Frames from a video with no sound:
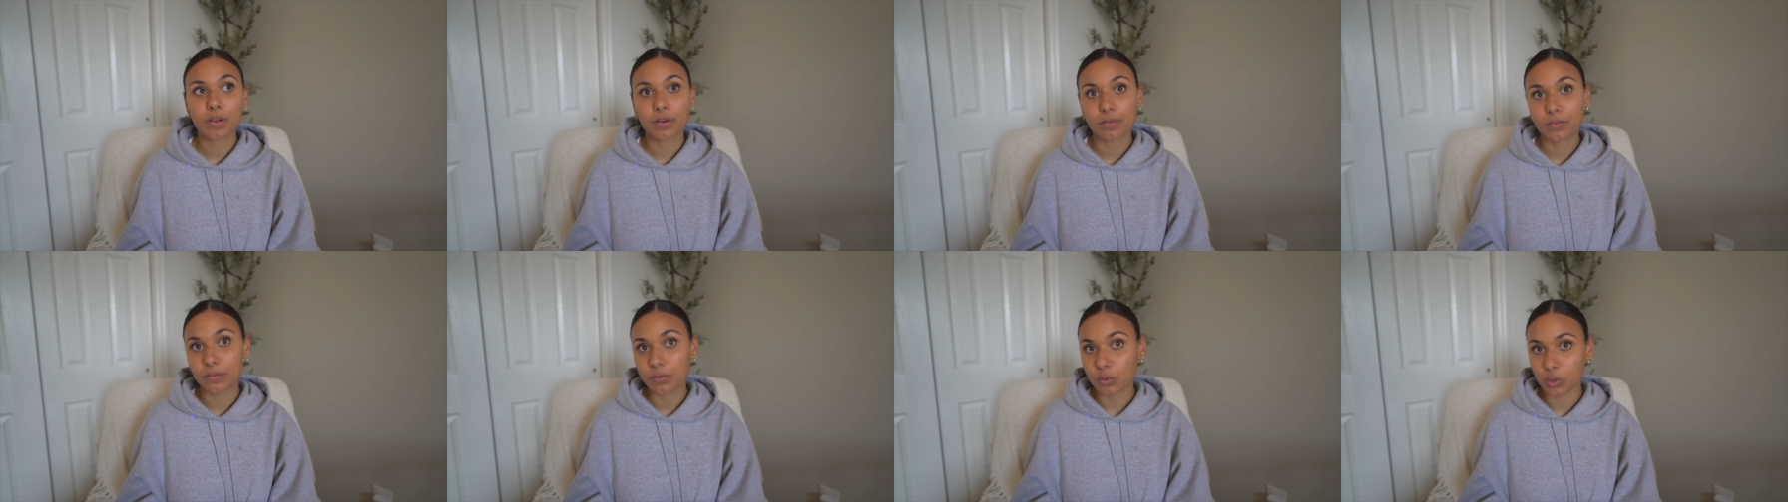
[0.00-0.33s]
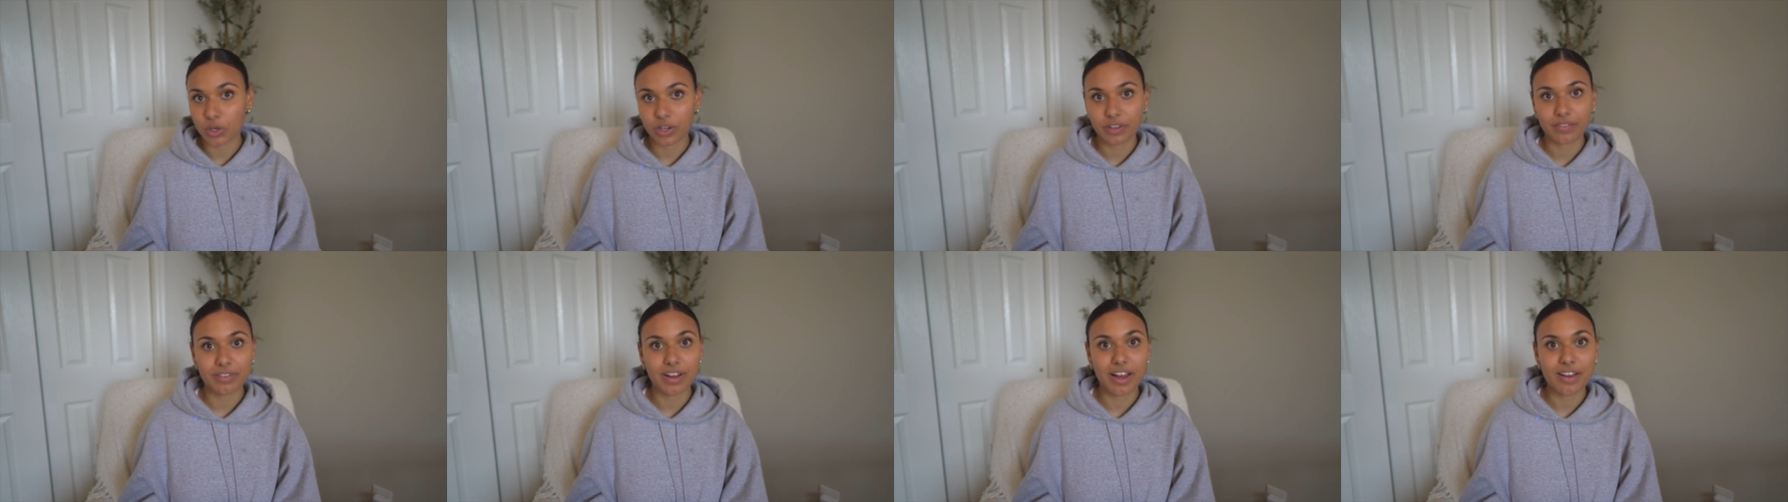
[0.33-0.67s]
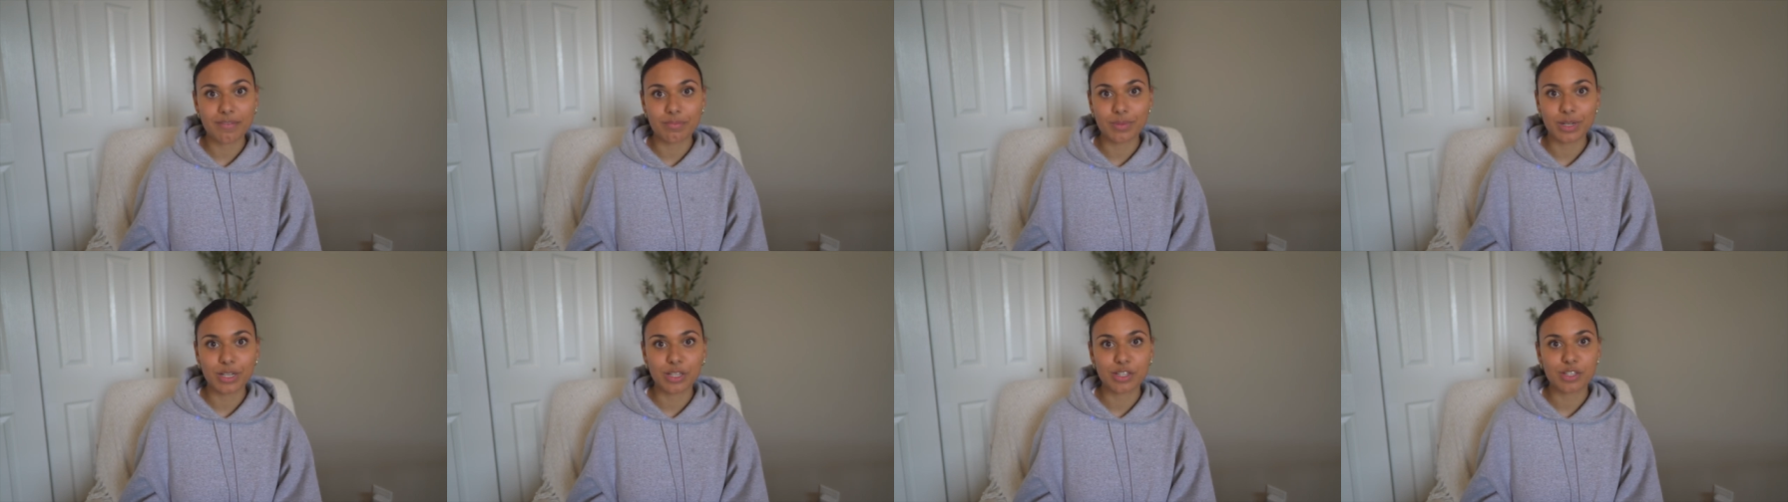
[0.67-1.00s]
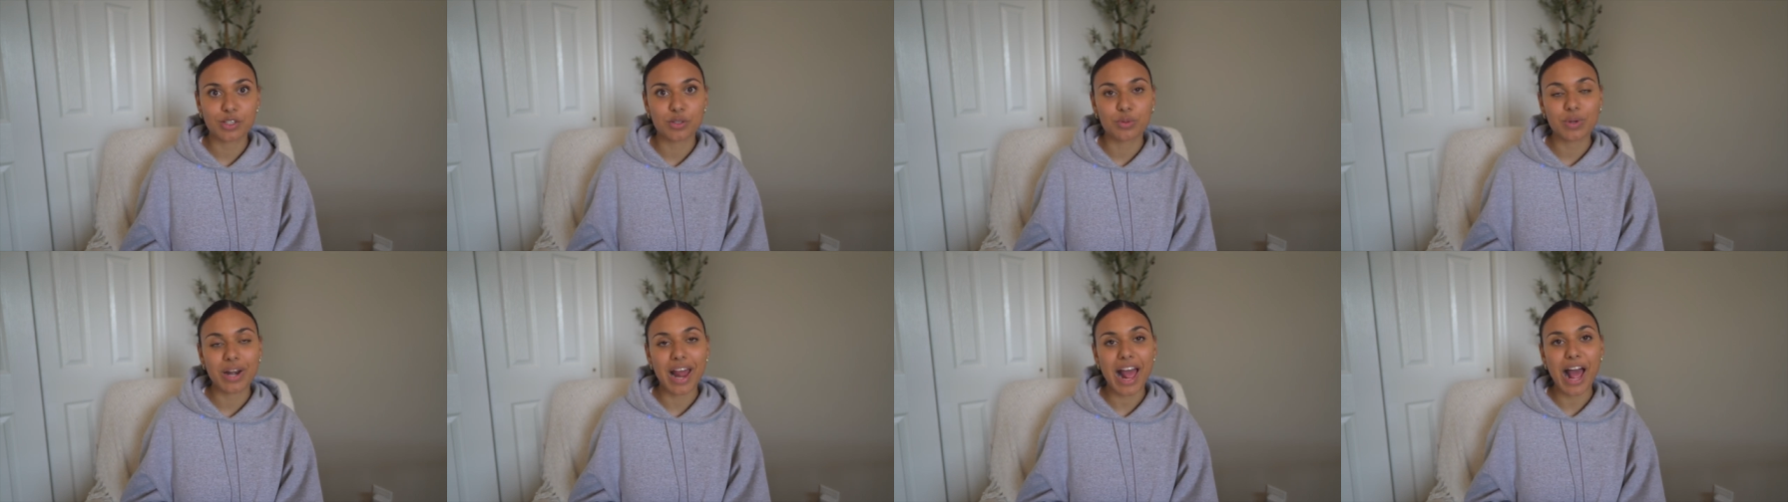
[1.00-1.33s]
45 minutes
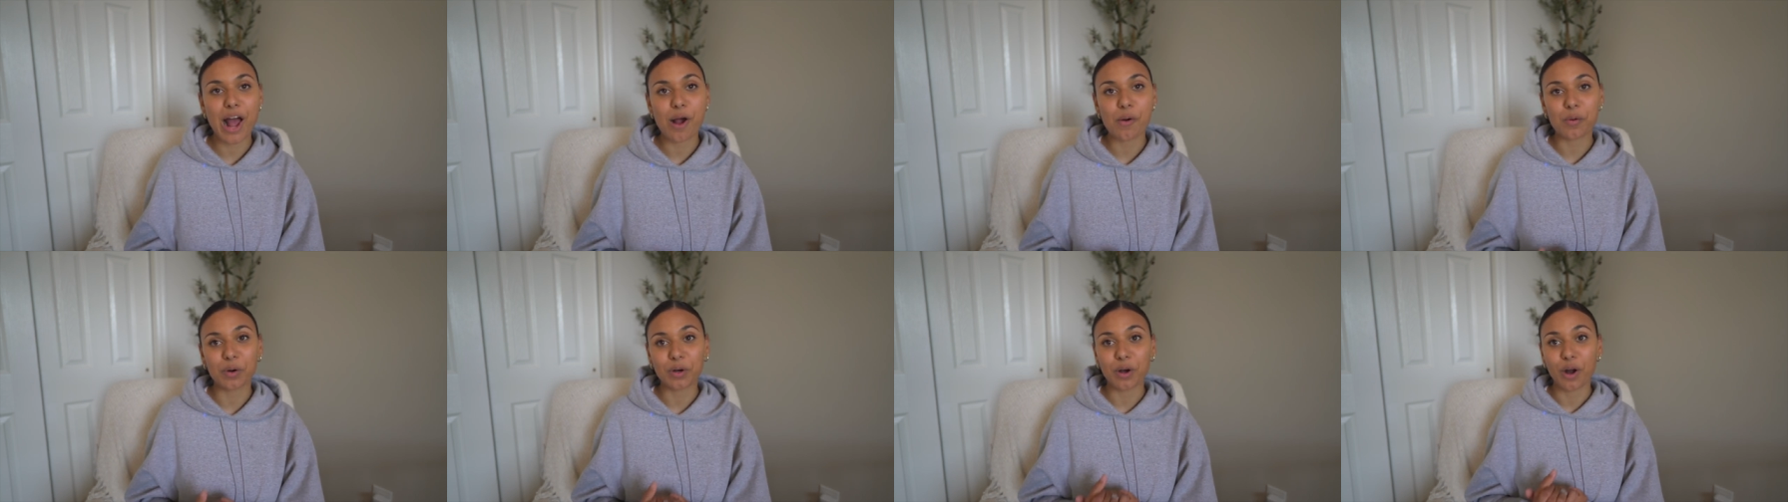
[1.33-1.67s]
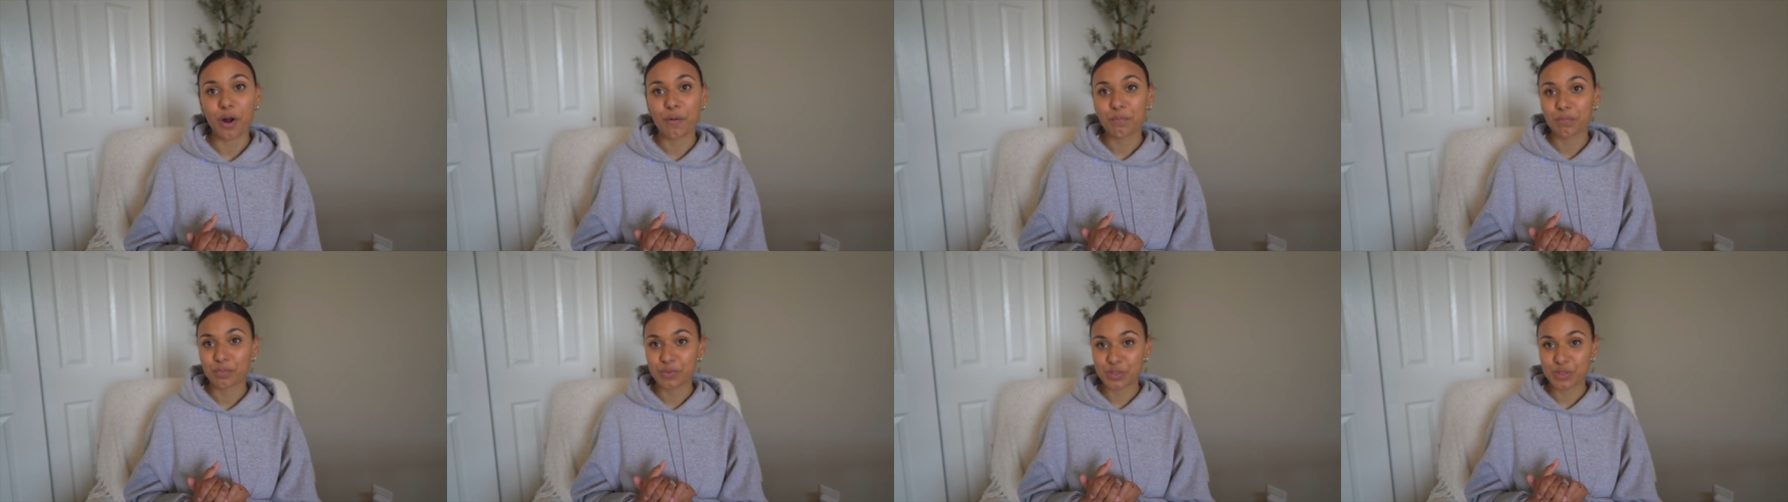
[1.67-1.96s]
to an hour.